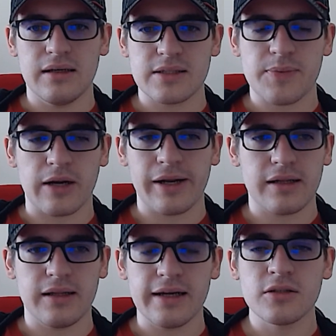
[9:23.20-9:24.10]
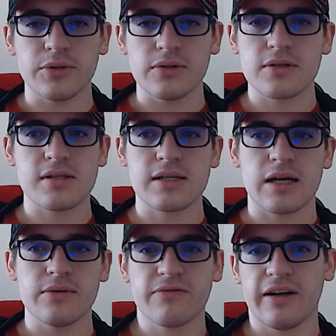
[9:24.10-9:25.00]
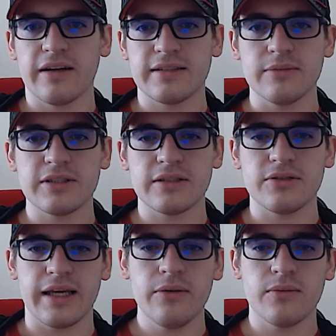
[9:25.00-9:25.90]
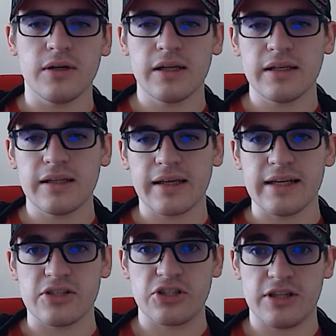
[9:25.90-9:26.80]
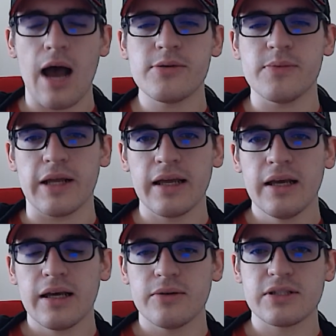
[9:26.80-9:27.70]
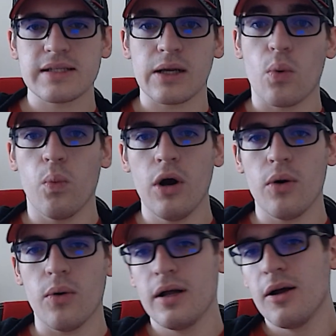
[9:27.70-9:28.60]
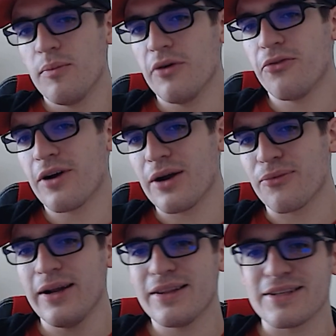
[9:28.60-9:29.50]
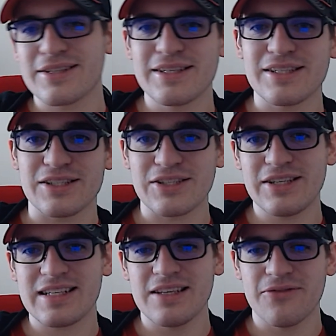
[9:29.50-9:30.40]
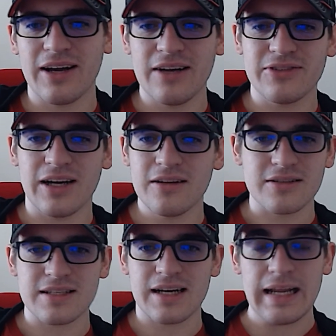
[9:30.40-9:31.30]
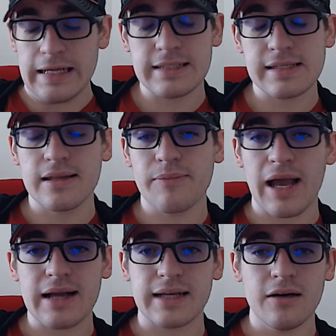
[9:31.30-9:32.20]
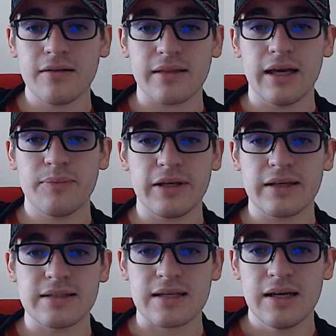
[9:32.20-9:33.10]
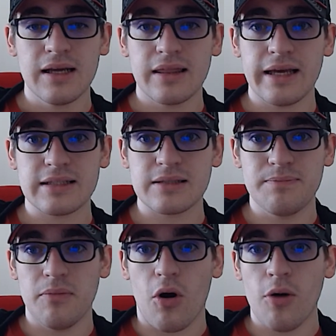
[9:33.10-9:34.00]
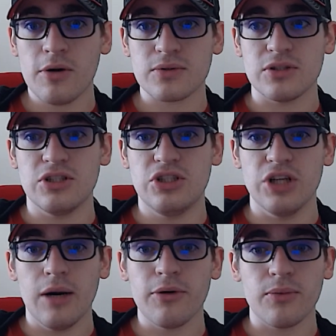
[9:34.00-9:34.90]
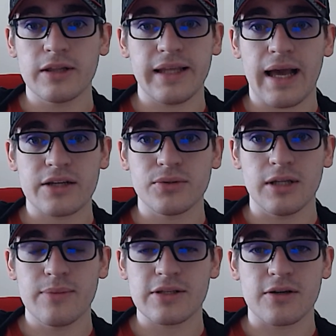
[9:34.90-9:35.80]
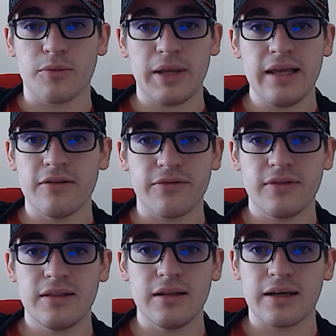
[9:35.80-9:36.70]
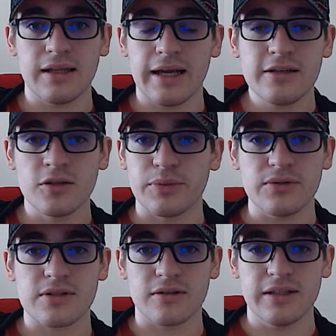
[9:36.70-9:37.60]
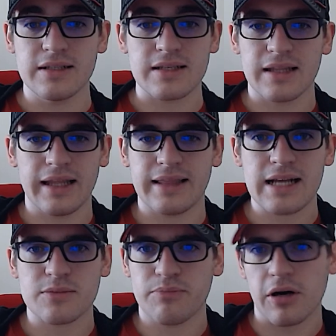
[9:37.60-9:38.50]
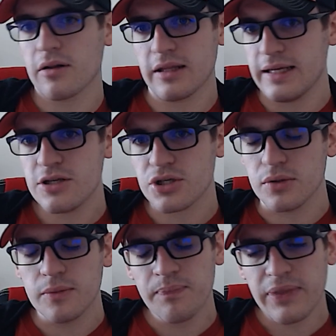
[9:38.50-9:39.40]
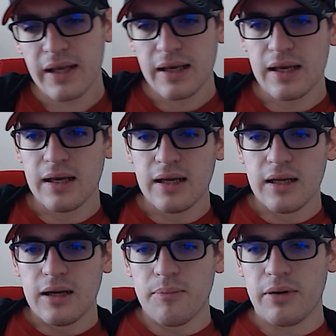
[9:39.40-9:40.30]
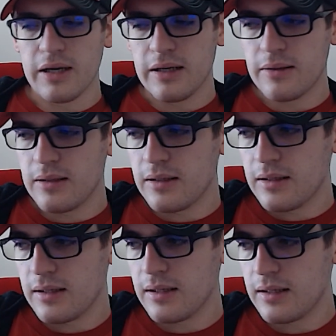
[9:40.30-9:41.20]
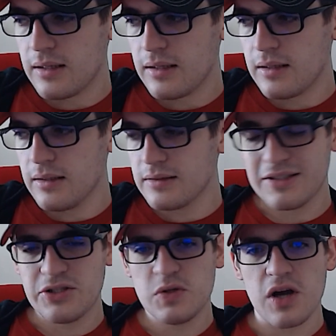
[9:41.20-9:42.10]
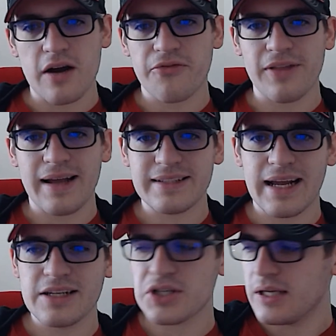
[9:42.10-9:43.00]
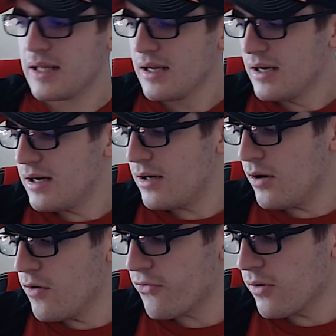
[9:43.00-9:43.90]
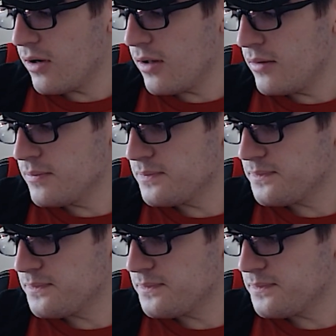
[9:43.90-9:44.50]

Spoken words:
Spider-Man collector boosters, and I was very tempted to get one, and the guy stopped me and was just like, whoa, before I ring this is $65, and I instantly backed out of that because that's almost double what the actual MSRP of the collector booster is, and like that's part of the issue. But sorry for that tangent. Overall,